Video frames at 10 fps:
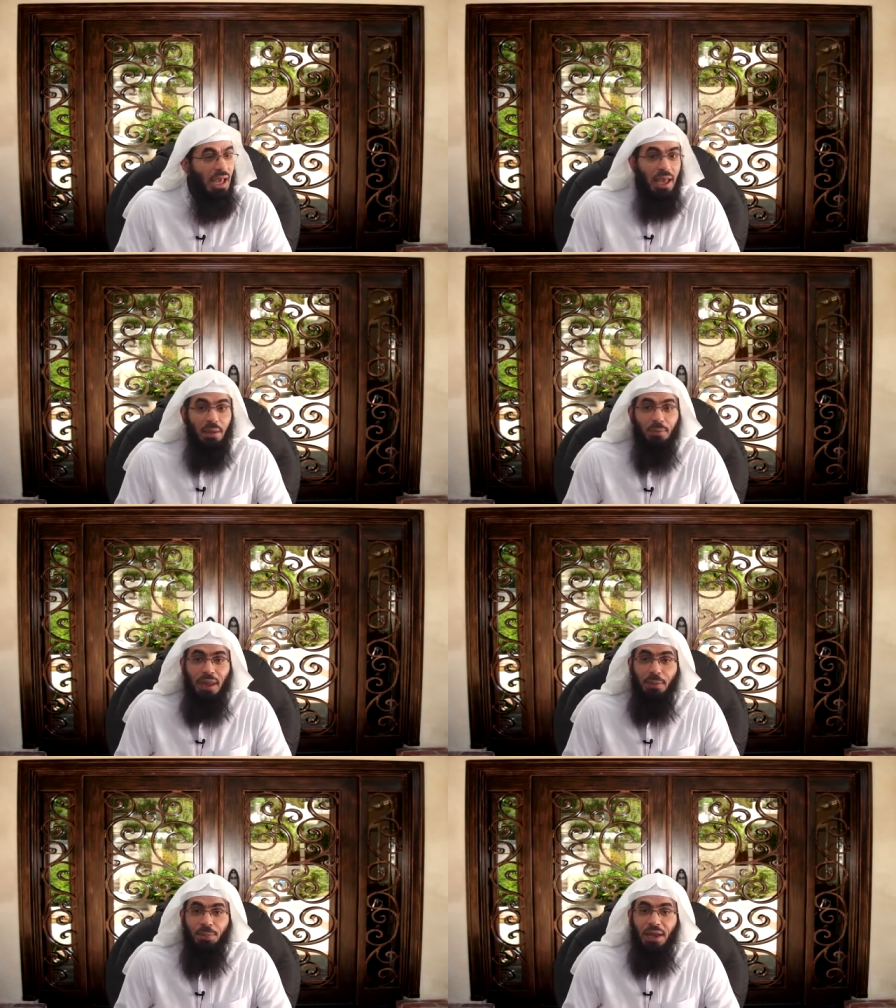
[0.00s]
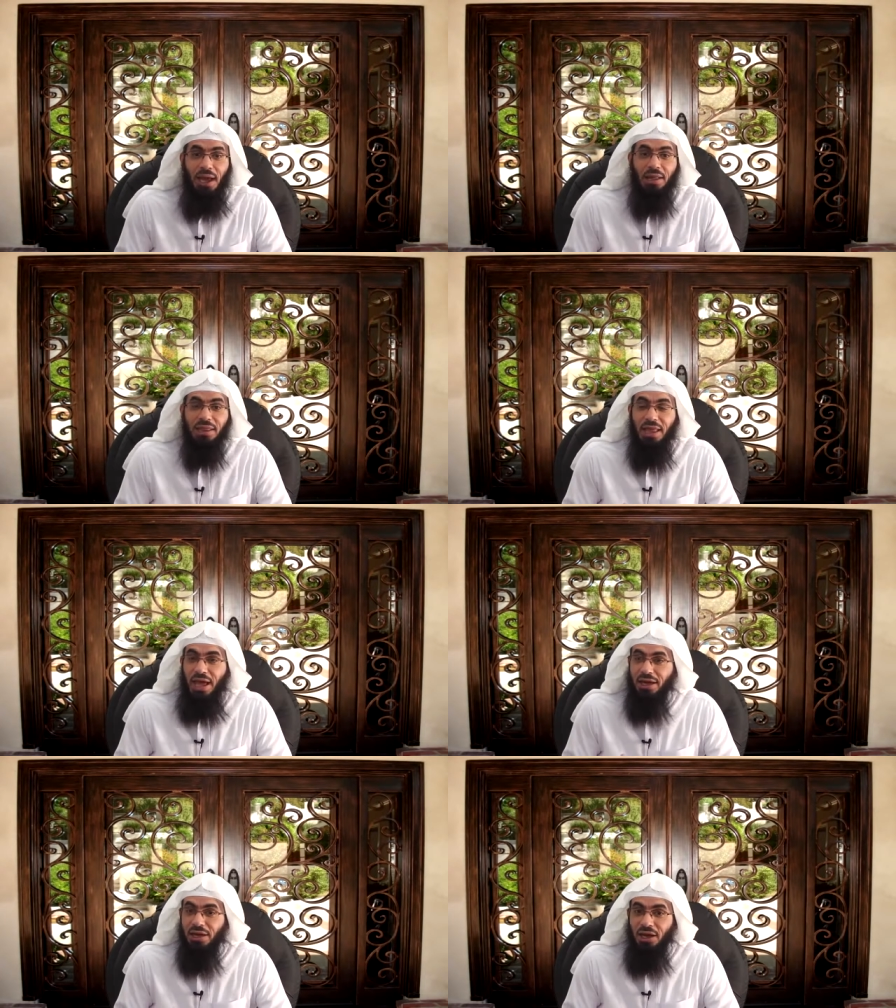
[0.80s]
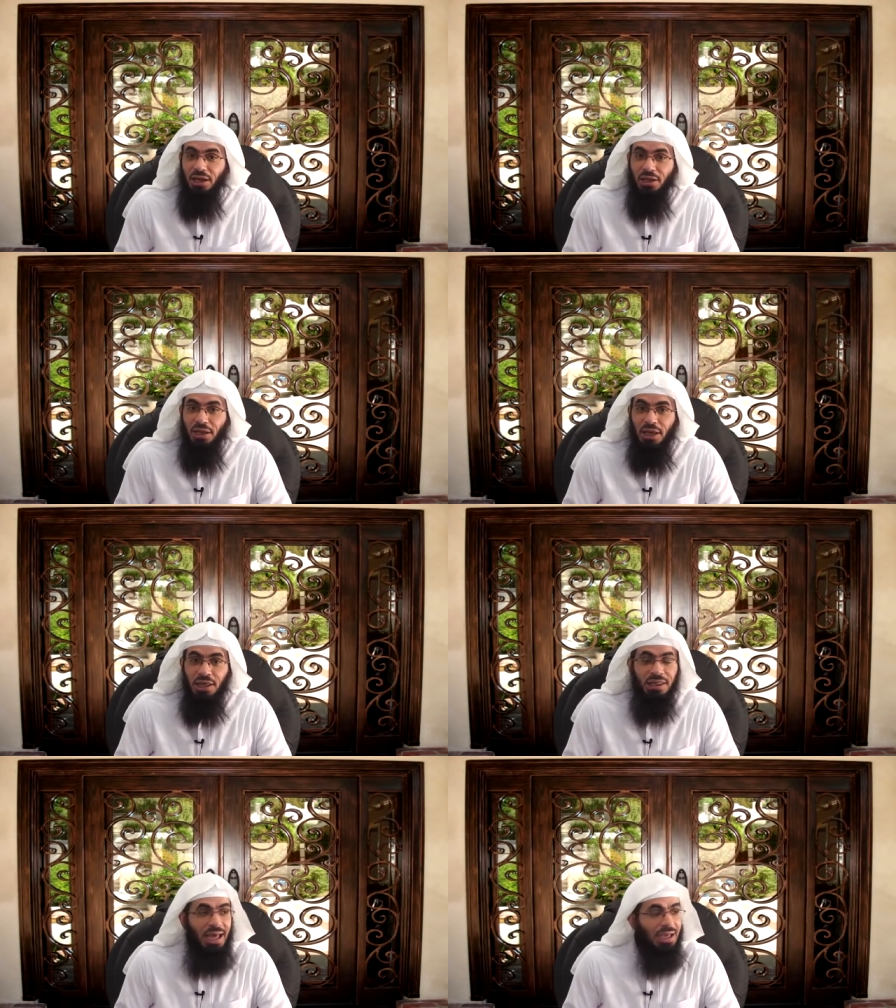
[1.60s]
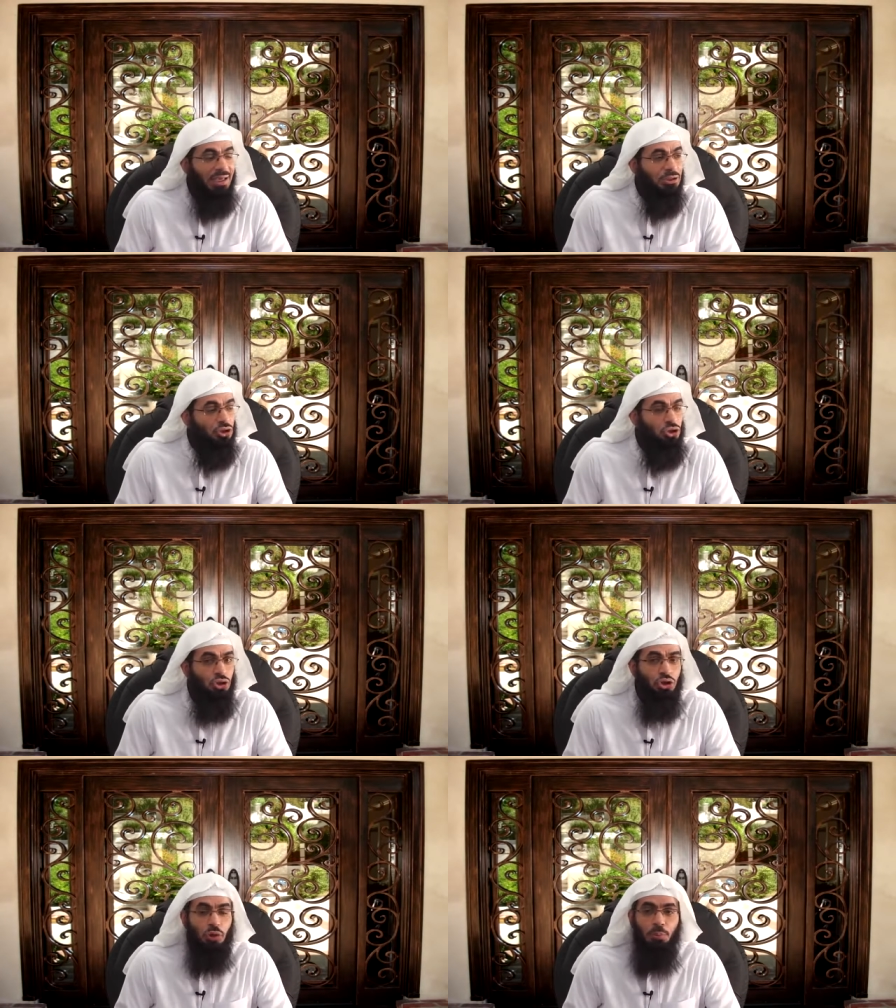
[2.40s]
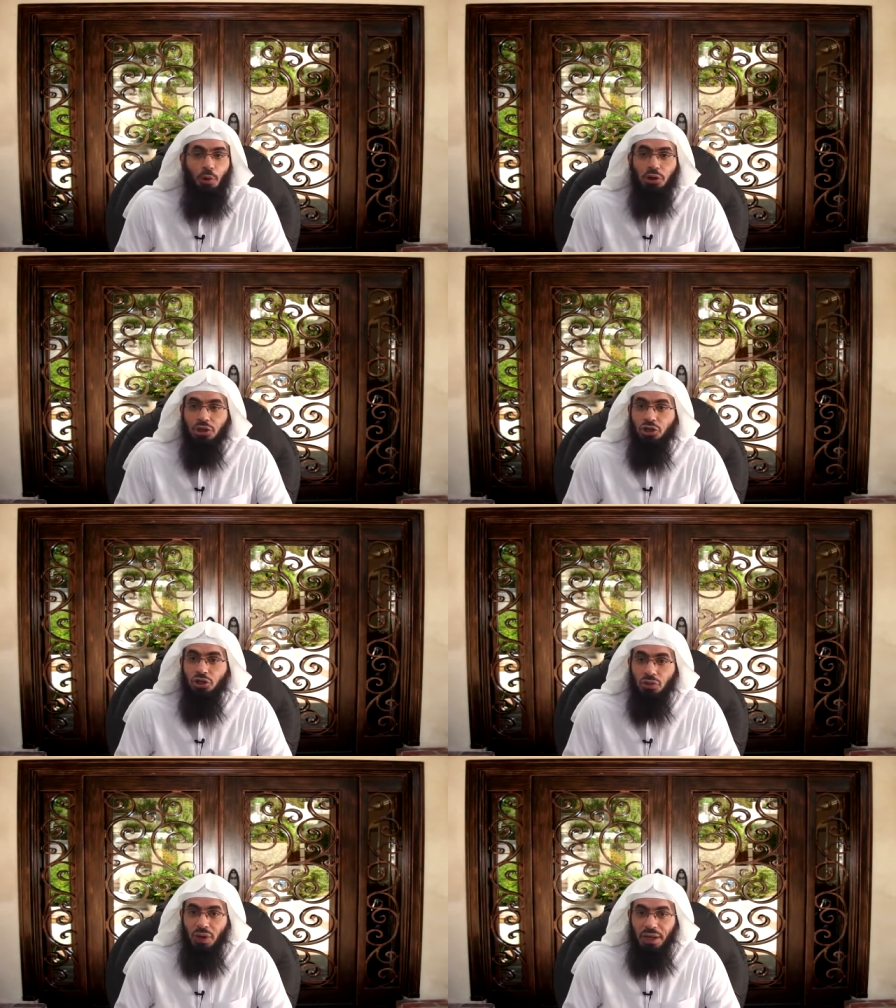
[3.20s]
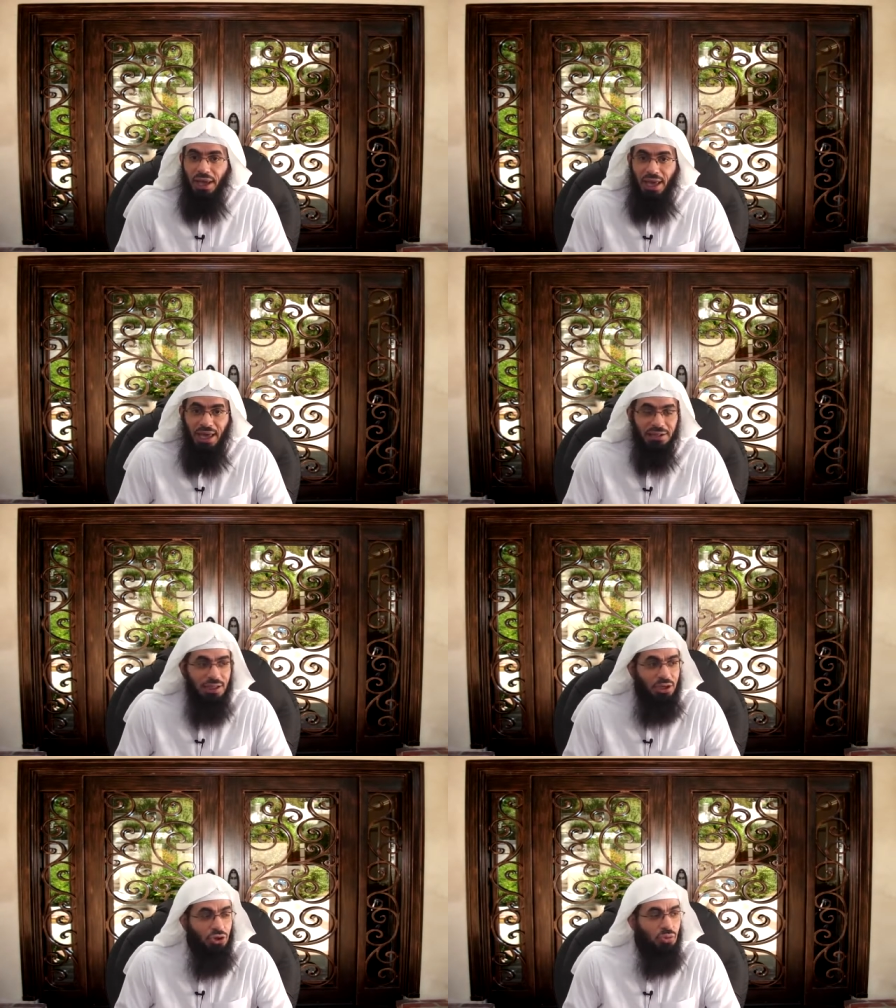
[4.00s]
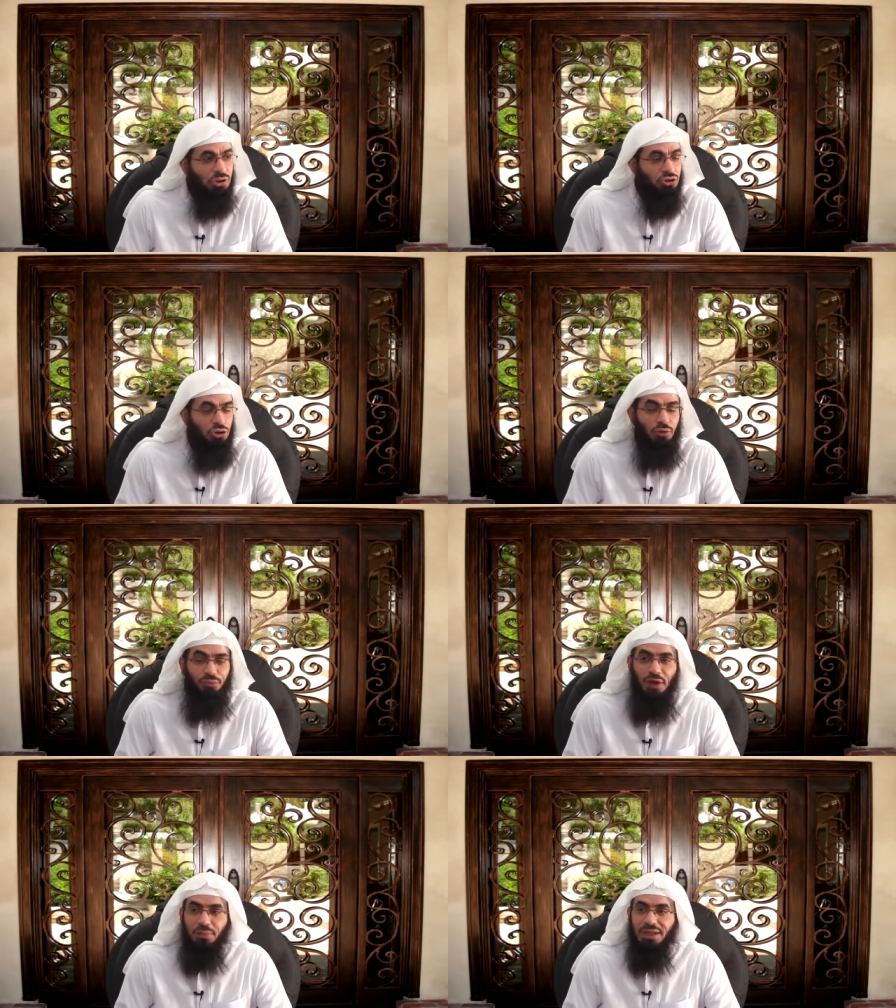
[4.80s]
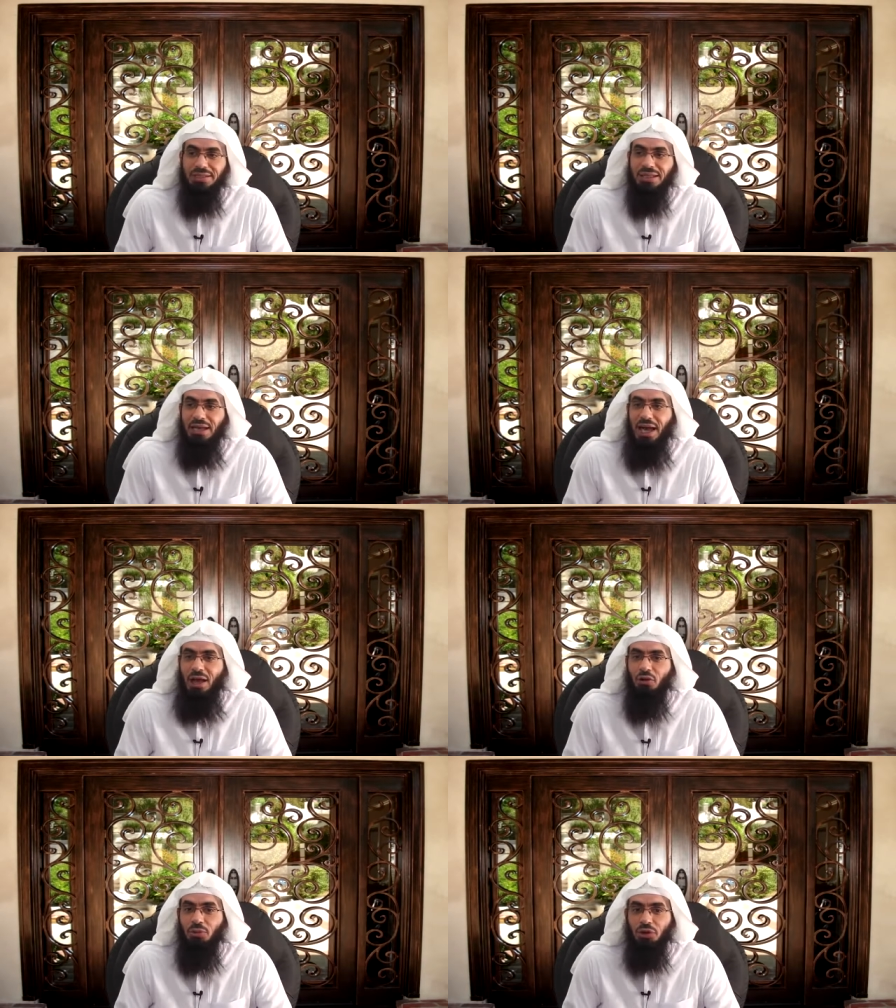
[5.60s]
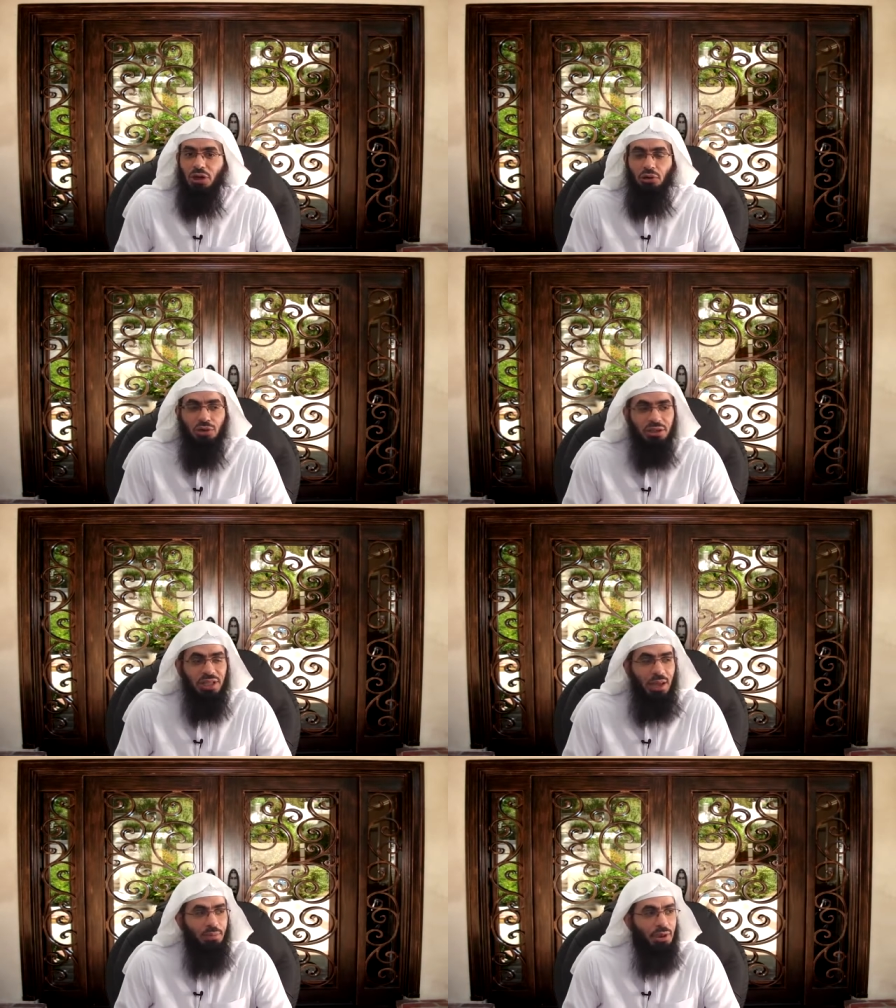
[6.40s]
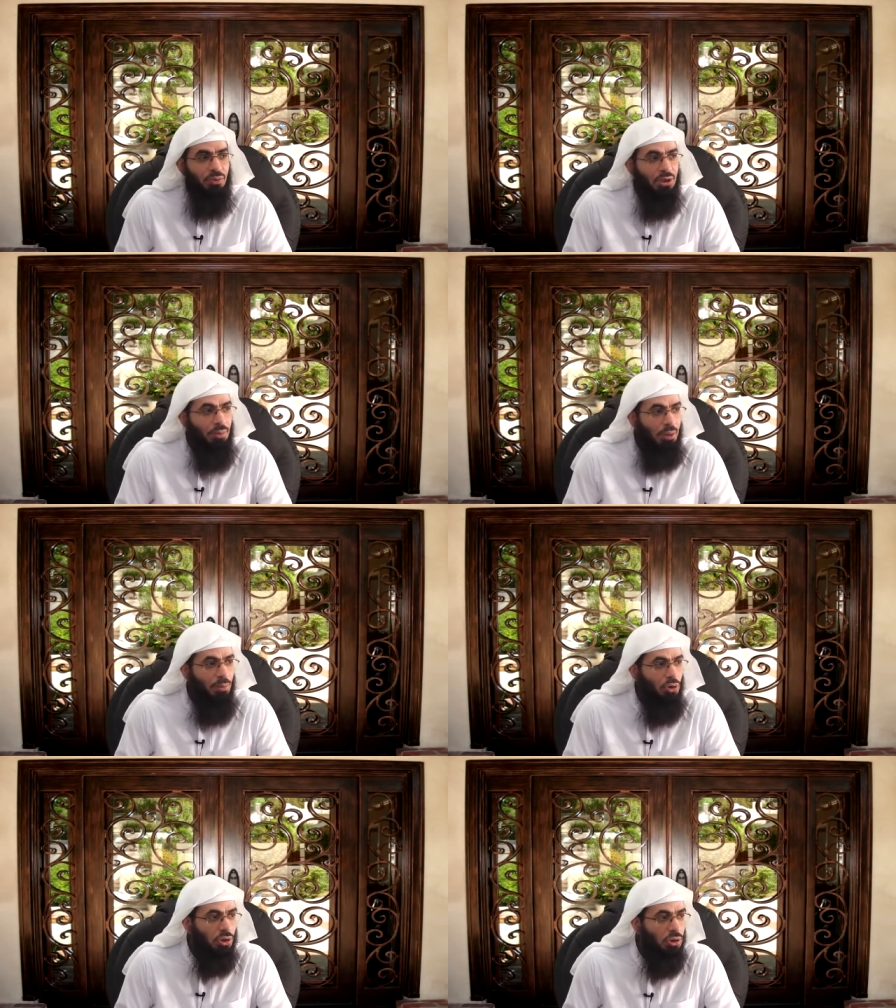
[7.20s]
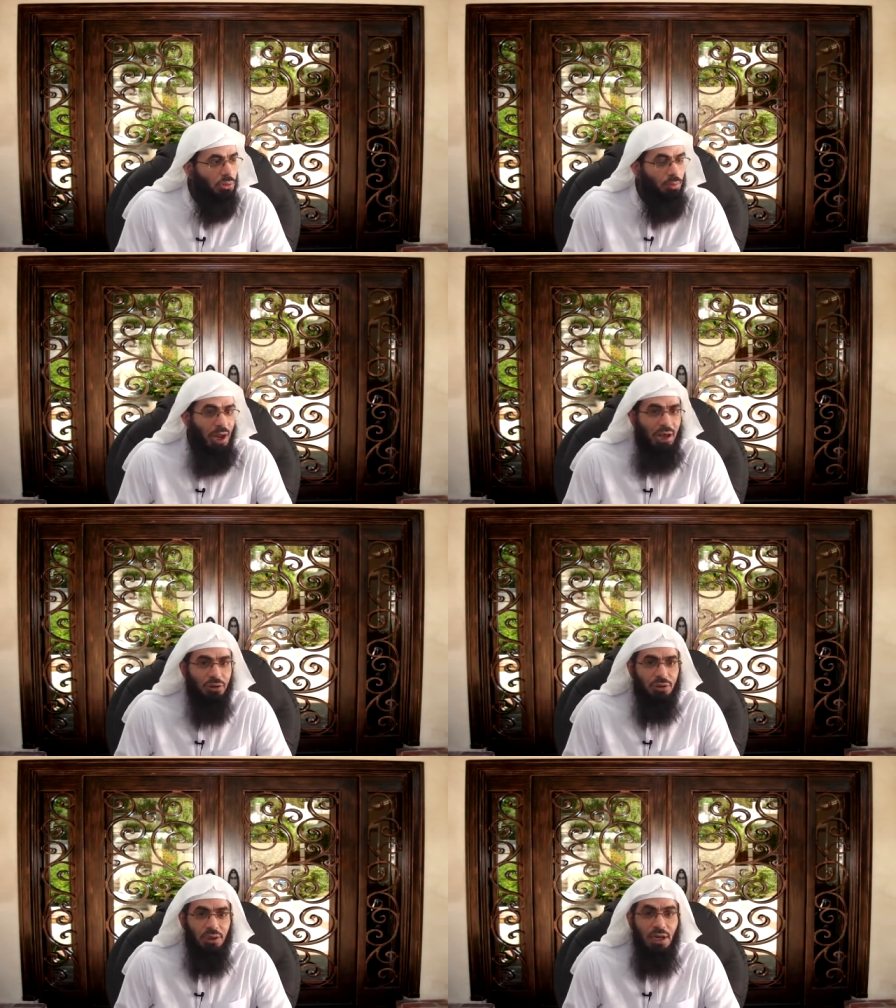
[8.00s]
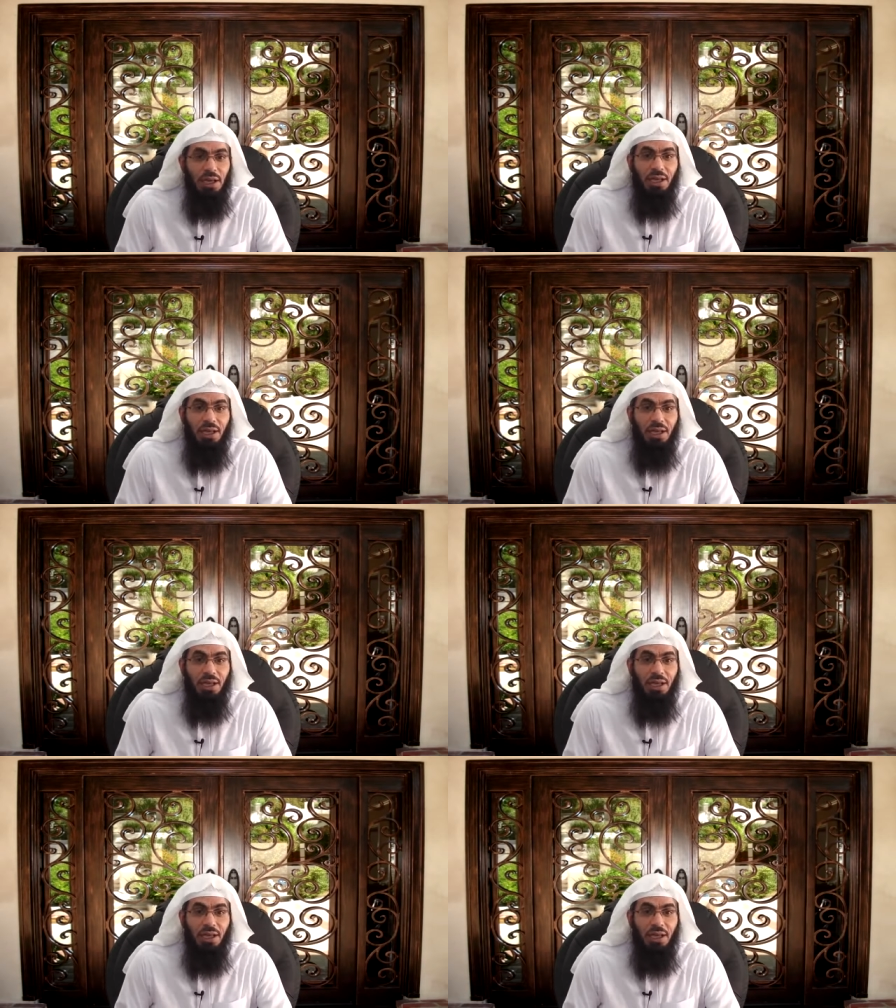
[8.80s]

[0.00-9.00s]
It may be that night that gets you your book in your right hand and you run to your family saying, Ha umuqra'u kitabia, read my book, proud.